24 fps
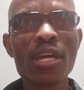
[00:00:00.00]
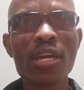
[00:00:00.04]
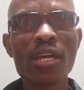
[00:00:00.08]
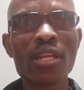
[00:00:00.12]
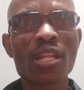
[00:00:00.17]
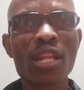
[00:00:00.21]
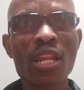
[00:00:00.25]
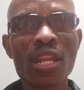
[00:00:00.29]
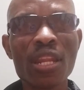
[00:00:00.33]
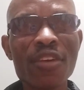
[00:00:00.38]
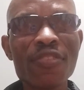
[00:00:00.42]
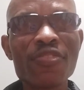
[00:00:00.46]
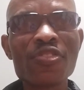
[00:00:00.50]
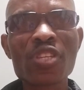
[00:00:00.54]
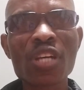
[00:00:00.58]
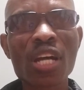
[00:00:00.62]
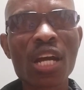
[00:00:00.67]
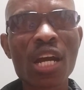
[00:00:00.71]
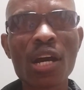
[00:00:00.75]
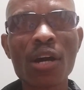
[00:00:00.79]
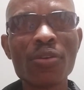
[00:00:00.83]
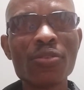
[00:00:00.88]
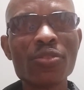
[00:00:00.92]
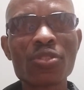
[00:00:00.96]
it leaves the
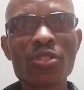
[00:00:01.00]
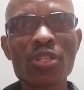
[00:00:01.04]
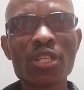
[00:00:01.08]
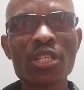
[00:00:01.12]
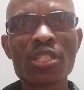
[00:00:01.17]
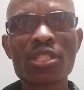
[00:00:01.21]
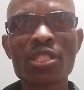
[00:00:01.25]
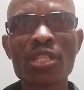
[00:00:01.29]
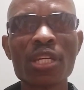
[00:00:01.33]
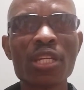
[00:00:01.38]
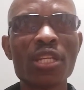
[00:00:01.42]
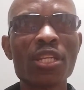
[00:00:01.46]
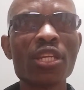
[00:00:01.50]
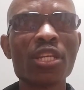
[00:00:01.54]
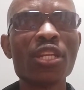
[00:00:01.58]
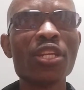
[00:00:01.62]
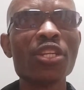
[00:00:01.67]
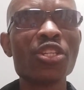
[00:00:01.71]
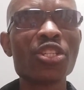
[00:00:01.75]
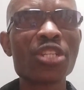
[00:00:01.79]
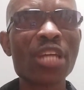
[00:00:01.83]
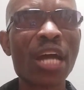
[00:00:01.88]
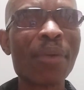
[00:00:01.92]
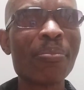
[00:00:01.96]
countries
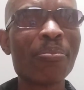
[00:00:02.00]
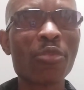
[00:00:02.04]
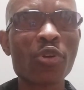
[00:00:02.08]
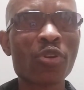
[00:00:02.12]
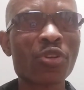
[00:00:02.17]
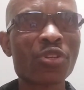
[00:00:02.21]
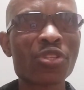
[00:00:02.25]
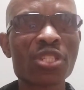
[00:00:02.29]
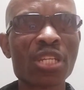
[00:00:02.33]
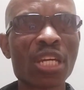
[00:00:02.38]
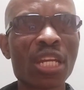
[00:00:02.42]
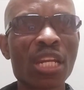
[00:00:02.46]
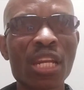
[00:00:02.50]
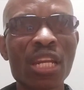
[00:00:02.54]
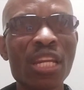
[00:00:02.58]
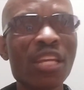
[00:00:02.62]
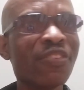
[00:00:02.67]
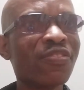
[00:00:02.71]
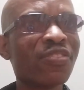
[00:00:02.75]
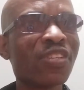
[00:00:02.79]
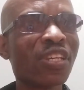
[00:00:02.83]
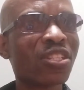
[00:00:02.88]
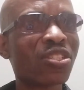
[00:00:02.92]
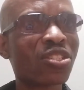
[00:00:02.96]
in shambles and
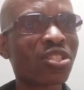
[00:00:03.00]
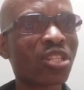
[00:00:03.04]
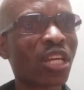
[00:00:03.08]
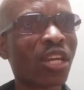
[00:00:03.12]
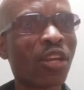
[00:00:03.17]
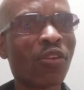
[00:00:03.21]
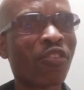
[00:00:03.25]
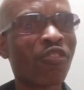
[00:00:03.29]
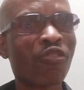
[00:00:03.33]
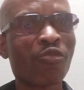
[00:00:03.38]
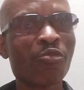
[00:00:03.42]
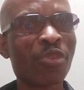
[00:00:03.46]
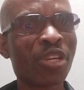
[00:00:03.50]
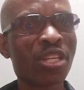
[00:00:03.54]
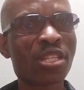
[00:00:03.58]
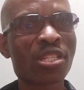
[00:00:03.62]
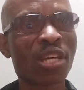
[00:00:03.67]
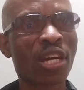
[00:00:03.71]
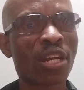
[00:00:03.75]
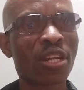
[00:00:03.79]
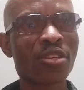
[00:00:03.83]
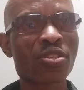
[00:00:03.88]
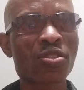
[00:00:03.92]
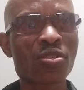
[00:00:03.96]
leaves a trail of
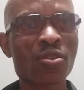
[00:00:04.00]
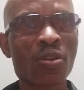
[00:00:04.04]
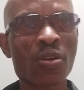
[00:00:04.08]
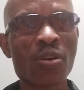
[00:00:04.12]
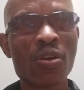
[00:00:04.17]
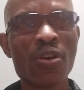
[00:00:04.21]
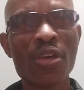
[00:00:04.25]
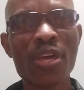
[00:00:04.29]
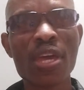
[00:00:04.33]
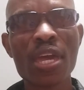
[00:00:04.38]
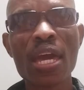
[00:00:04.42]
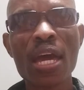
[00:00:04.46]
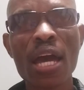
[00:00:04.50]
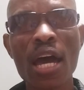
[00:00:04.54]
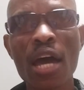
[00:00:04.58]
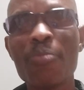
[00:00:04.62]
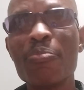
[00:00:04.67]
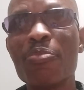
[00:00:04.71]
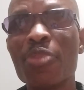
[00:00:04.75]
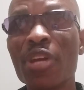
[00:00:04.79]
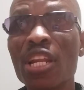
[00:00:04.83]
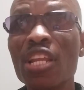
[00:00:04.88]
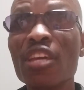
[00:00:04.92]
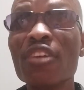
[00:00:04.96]
misery. So
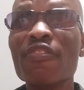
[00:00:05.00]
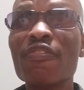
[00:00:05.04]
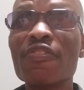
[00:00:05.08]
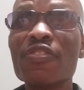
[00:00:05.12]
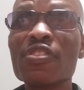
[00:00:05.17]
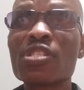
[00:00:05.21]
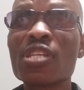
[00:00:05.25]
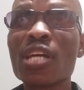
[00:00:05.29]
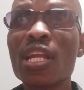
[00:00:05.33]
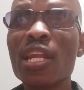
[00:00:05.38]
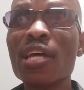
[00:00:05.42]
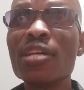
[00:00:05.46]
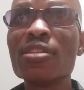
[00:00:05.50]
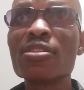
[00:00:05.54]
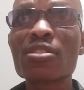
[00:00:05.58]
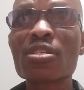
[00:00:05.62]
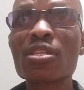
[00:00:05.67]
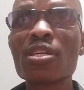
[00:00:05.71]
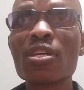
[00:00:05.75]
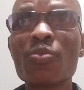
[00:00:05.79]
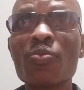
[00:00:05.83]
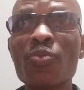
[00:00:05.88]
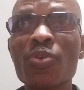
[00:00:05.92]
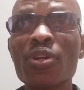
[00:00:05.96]
I believe
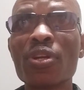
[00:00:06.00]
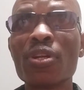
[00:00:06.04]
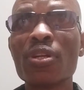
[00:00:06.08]
Zelensky